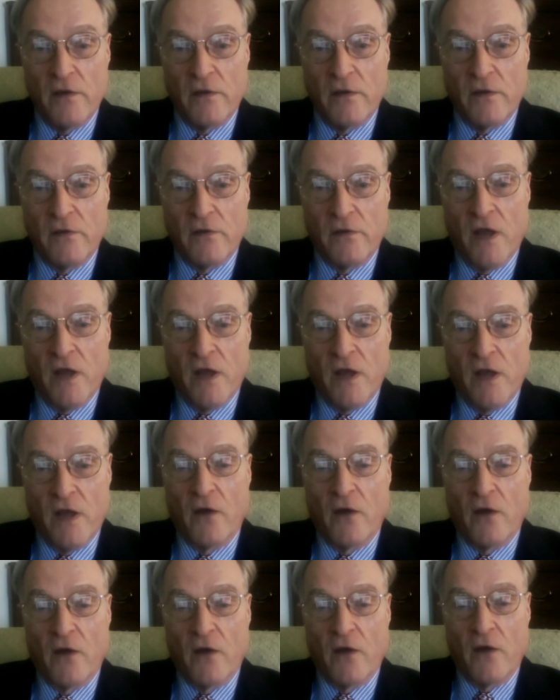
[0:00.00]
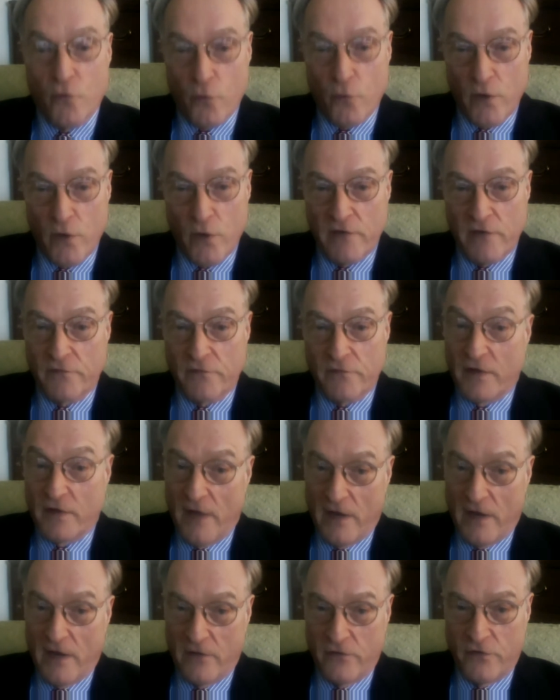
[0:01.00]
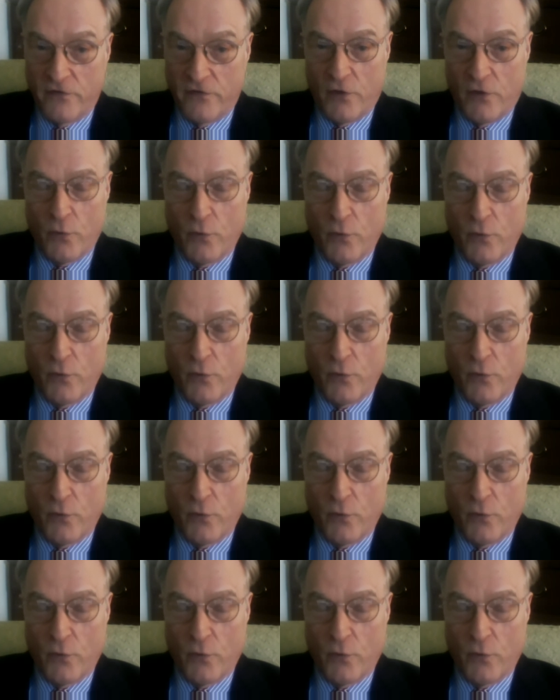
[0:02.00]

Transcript: who grieved, and they do.